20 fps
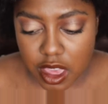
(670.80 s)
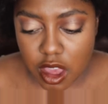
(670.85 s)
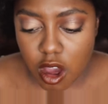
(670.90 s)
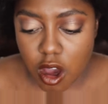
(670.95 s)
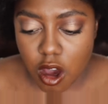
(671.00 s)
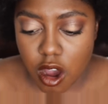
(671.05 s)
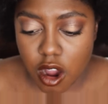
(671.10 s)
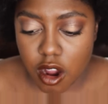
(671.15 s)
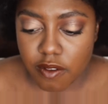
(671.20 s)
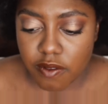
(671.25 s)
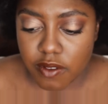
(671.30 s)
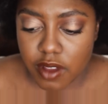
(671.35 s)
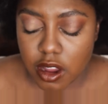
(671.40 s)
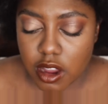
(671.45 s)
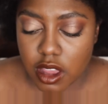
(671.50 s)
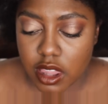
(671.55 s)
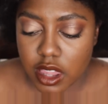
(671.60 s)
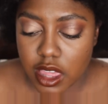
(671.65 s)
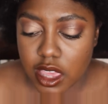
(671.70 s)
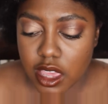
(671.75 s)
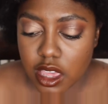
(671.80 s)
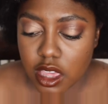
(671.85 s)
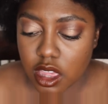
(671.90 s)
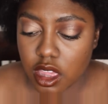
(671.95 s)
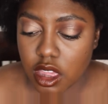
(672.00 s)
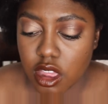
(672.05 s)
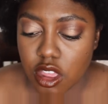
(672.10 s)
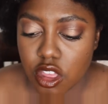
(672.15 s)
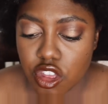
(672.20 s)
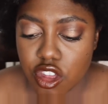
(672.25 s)
are very like
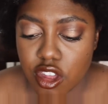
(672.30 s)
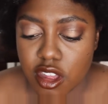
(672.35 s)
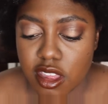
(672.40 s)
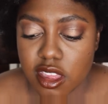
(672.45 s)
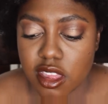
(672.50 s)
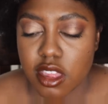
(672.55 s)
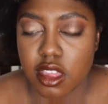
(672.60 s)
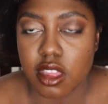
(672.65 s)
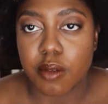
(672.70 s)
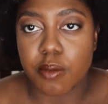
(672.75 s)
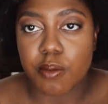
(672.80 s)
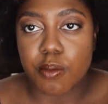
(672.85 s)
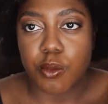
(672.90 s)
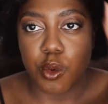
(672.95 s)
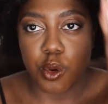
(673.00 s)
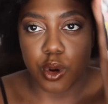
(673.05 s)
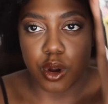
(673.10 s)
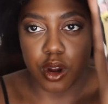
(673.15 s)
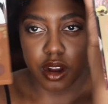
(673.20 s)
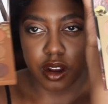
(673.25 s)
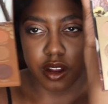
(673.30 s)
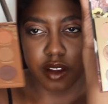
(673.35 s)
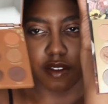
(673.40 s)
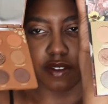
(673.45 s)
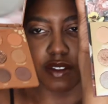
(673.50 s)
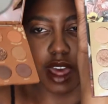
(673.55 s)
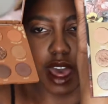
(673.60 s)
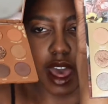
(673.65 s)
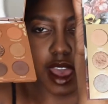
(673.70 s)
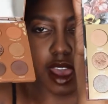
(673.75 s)
just more
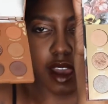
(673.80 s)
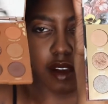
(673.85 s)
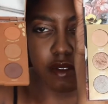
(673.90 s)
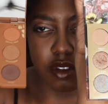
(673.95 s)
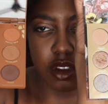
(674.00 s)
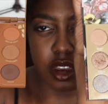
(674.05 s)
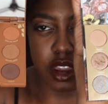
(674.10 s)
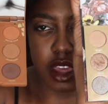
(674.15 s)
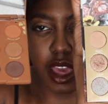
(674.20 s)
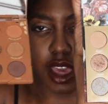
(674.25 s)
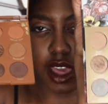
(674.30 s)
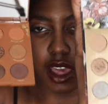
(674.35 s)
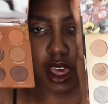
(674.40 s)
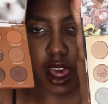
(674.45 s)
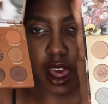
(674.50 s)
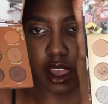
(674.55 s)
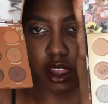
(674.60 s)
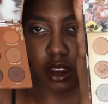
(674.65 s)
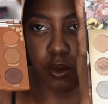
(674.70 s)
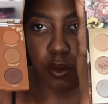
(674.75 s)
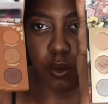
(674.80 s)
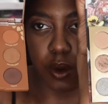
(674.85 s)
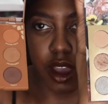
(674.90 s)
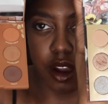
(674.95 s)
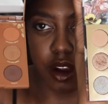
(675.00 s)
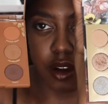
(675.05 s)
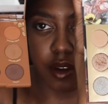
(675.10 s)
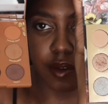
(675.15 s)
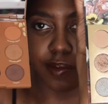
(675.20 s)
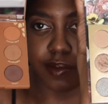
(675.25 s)
of that everyday kind of
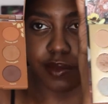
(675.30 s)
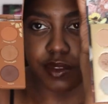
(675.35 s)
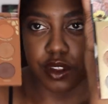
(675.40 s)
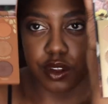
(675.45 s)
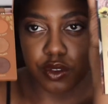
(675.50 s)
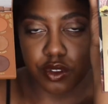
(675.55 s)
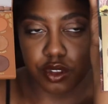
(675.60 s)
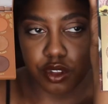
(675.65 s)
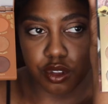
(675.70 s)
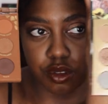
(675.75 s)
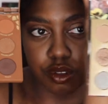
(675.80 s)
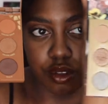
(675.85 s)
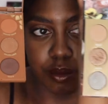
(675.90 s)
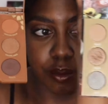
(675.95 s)
wear. So those are